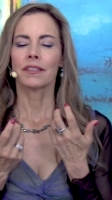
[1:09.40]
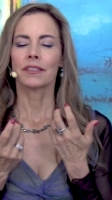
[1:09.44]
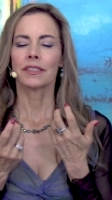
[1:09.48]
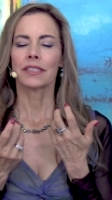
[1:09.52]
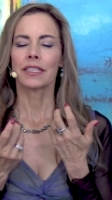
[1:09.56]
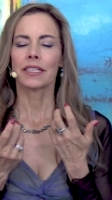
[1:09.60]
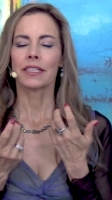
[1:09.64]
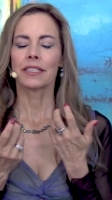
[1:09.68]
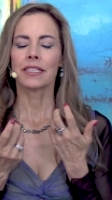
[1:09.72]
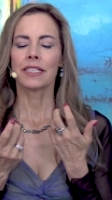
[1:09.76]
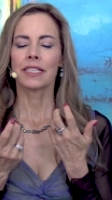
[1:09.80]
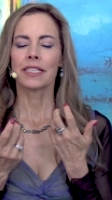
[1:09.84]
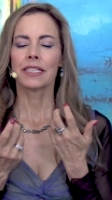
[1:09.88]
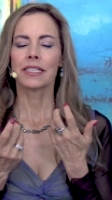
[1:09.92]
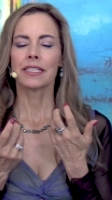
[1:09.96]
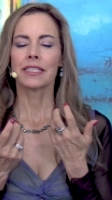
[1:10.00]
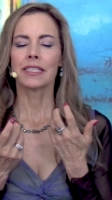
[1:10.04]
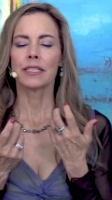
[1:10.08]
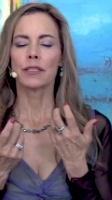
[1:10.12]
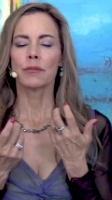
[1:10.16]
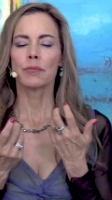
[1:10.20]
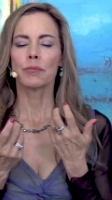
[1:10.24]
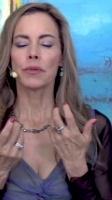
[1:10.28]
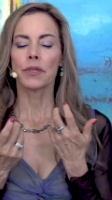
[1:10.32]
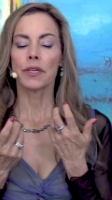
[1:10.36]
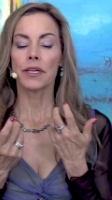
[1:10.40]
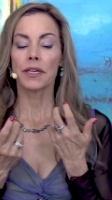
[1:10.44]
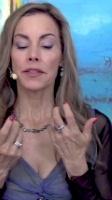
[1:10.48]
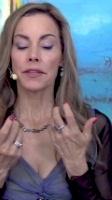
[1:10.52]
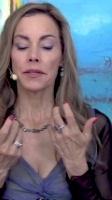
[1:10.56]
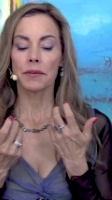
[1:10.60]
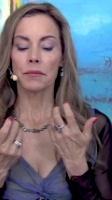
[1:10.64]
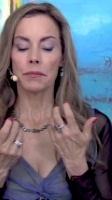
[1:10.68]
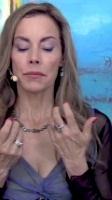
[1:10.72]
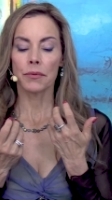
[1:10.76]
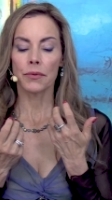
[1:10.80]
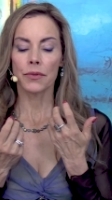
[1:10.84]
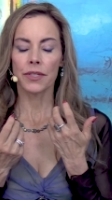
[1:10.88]
Now take a deep breath
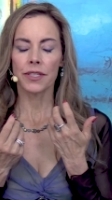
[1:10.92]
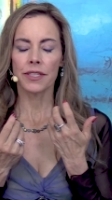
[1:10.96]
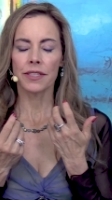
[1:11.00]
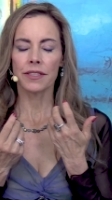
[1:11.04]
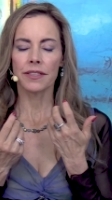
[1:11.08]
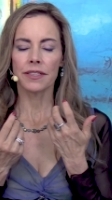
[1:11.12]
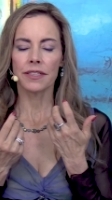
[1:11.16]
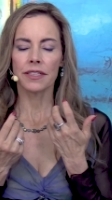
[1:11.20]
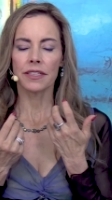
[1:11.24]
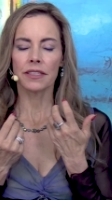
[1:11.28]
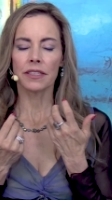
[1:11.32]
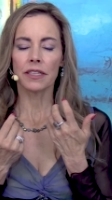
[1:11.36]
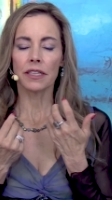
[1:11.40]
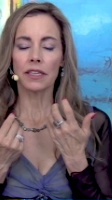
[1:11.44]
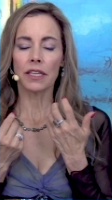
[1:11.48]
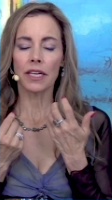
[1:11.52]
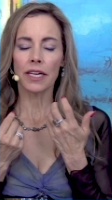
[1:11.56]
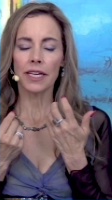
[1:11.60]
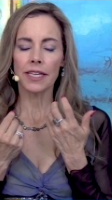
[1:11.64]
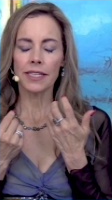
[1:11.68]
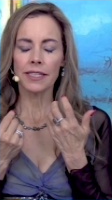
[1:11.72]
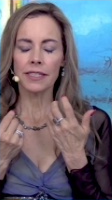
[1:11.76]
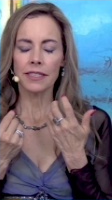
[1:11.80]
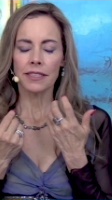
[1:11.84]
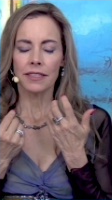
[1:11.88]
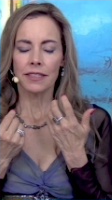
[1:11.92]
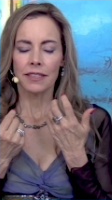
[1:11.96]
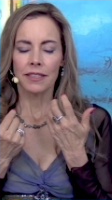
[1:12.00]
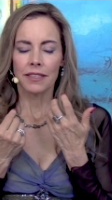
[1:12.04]
and breathe in the light